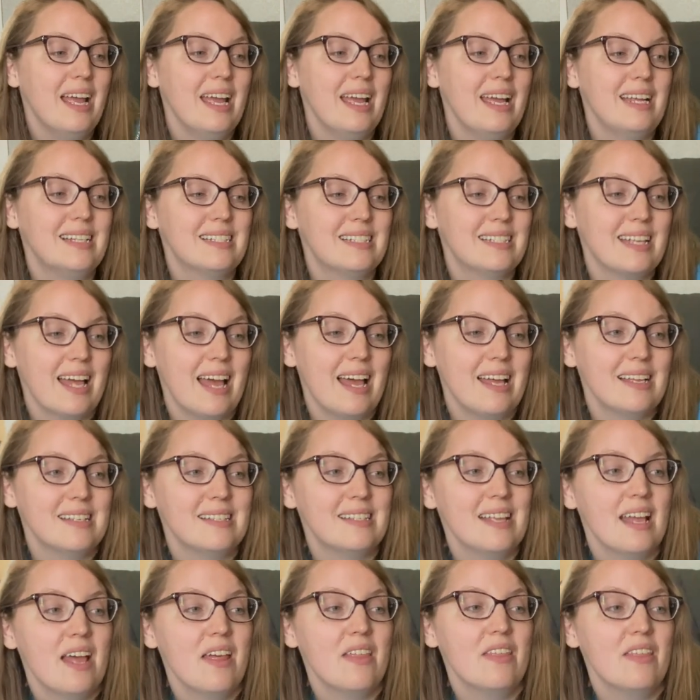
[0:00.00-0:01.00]
It
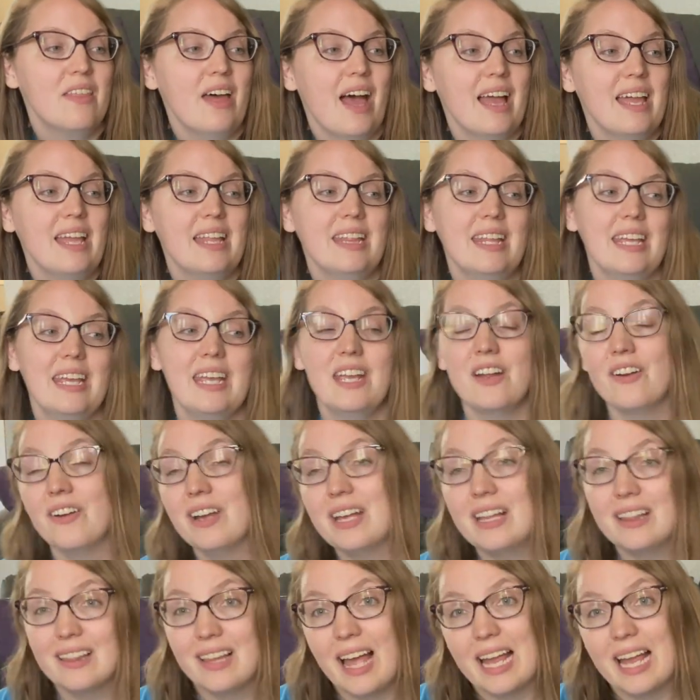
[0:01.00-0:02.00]
says that in the
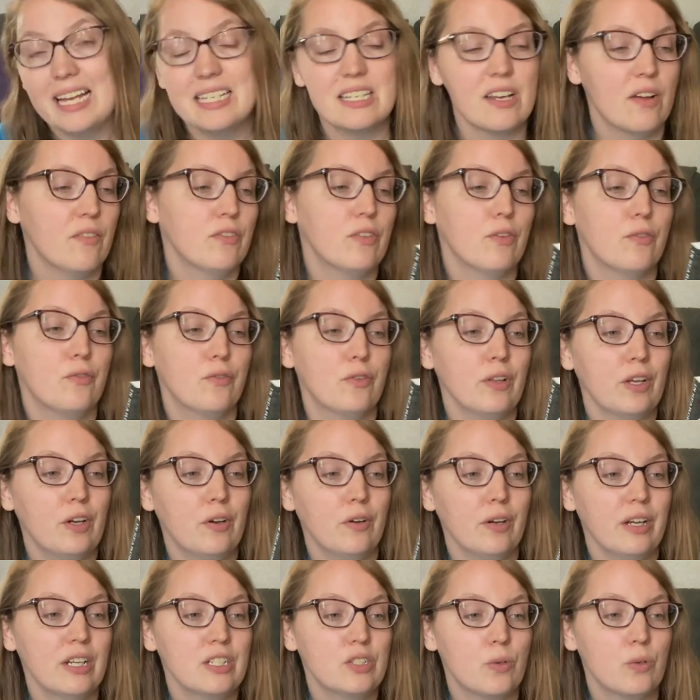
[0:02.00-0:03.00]
eerie light of the
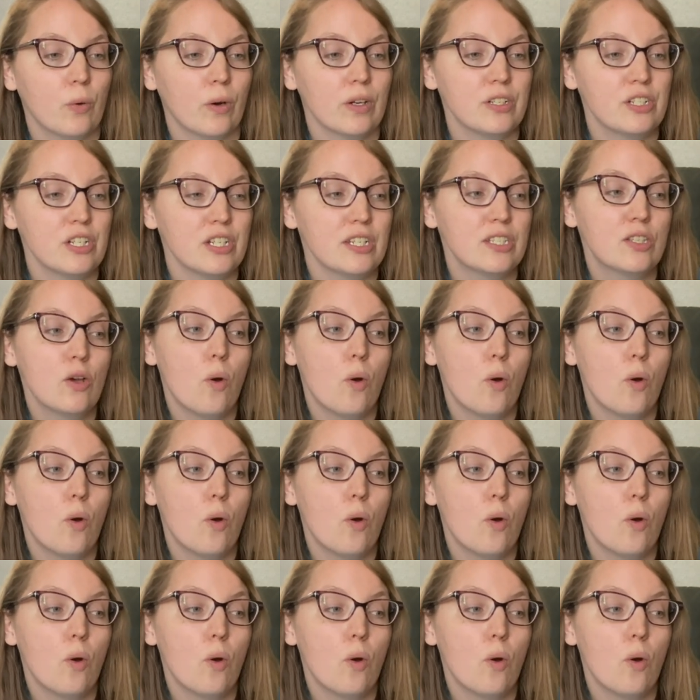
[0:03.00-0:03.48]
flickering torches,